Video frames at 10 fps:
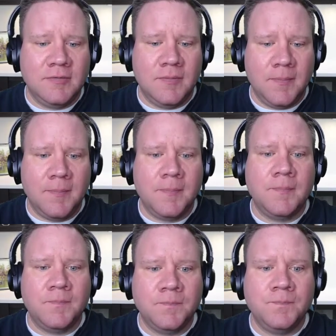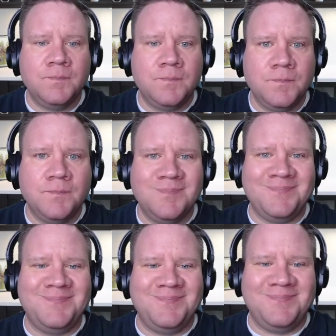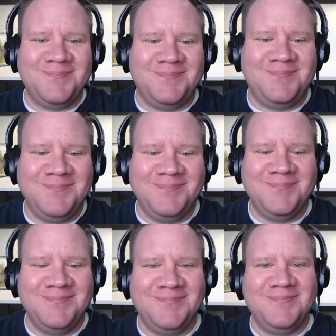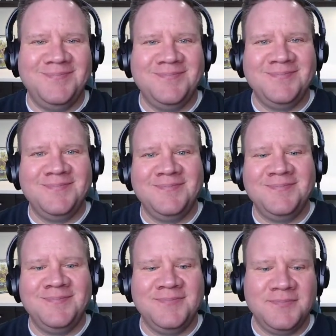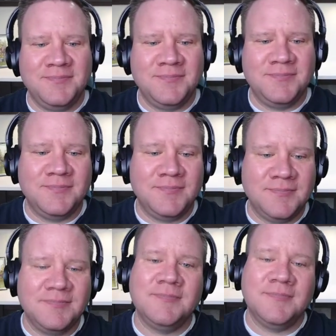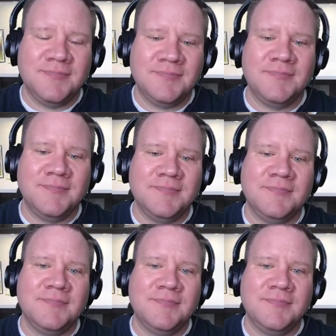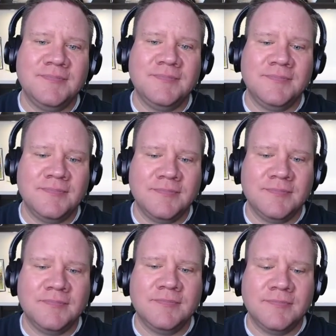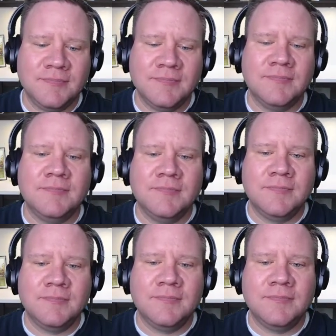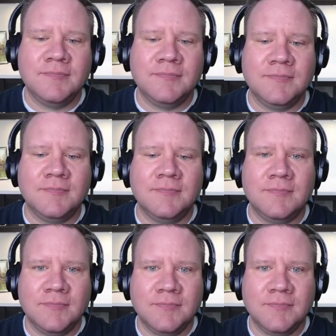(silent)